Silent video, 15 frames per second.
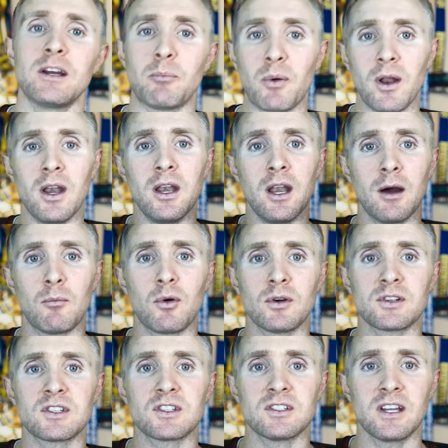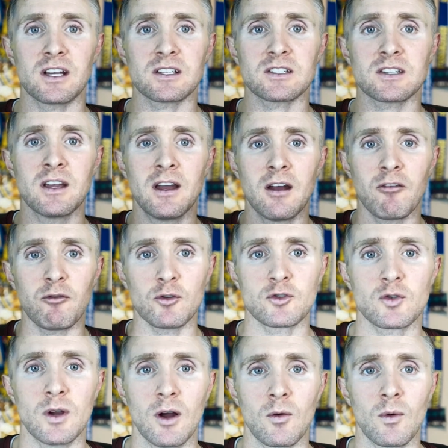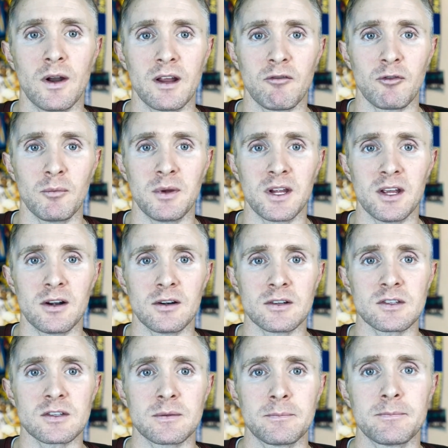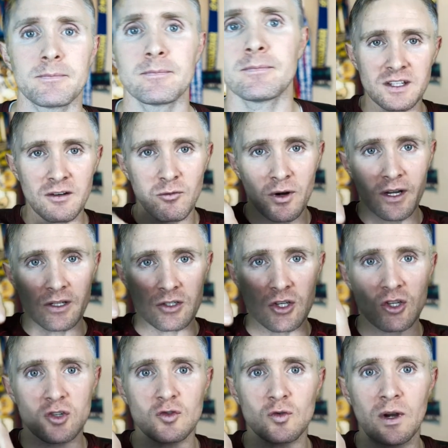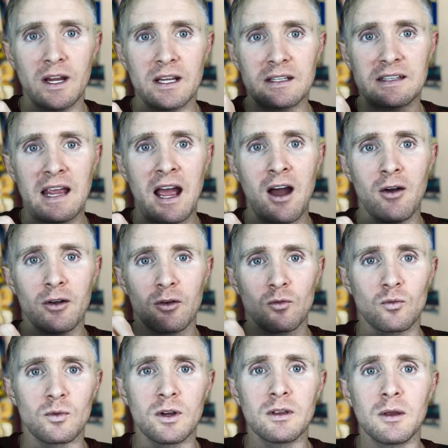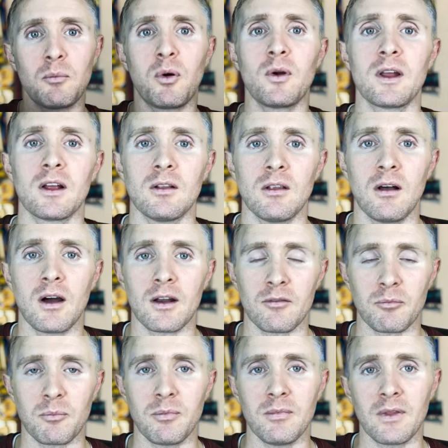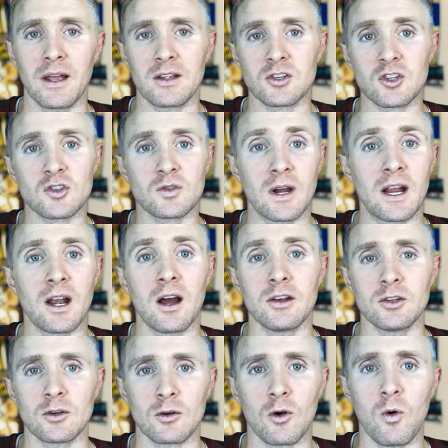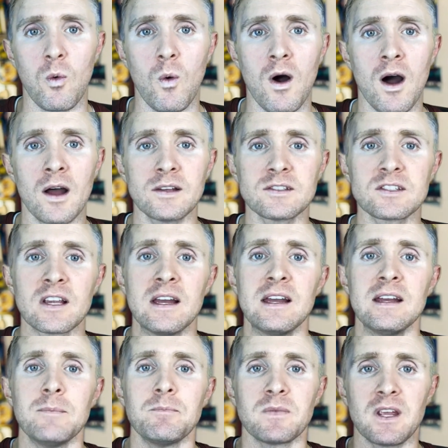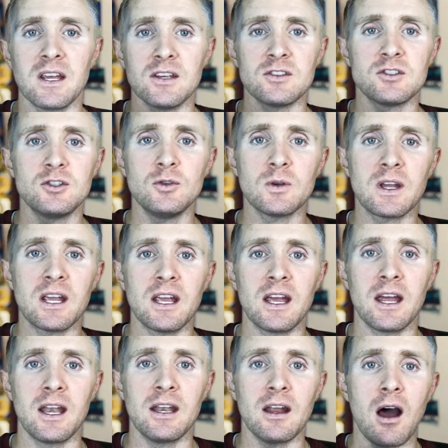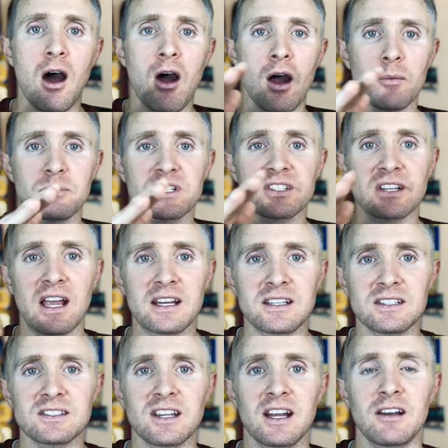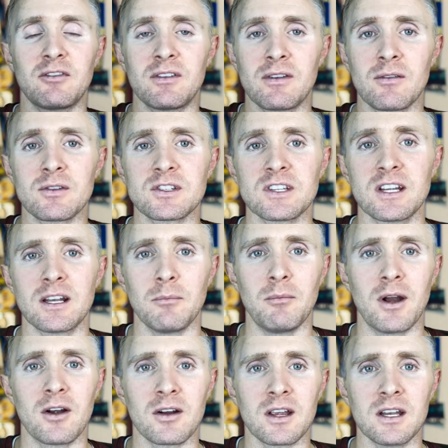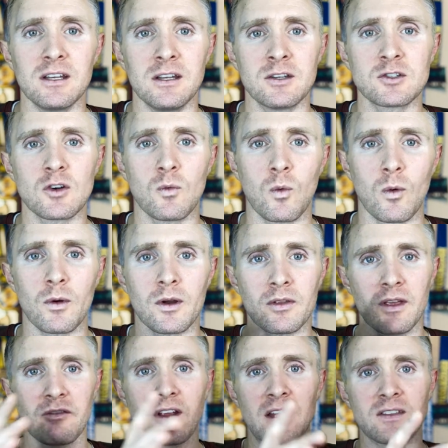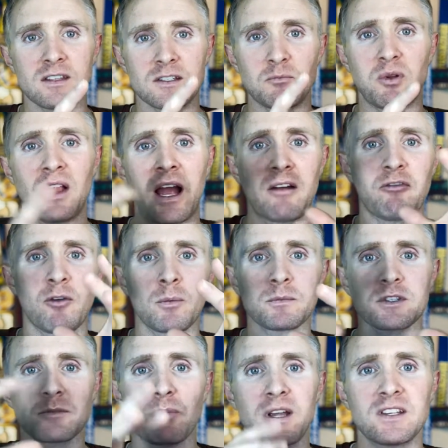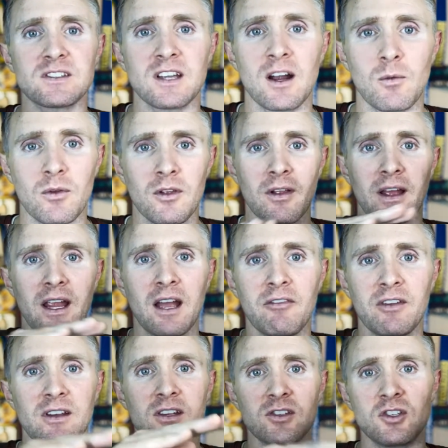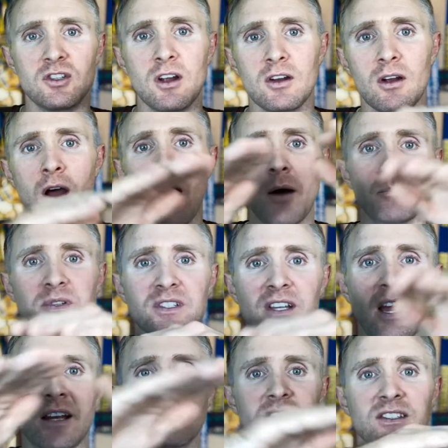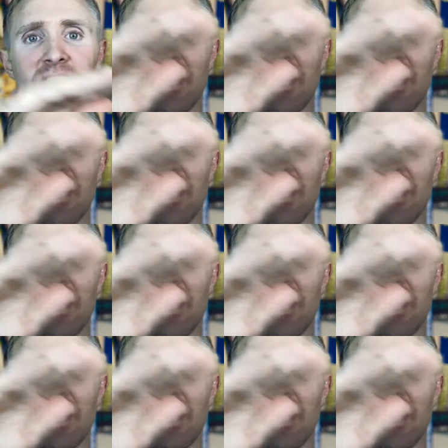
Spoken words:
tip number 6 for trail running for beginners. Instead of running straight down and really putting a lot of strain on your quads, is you can hop side to side. If you've ever seen American Ninja Warrior, they've got these platforms spaced out where they're having to hop side to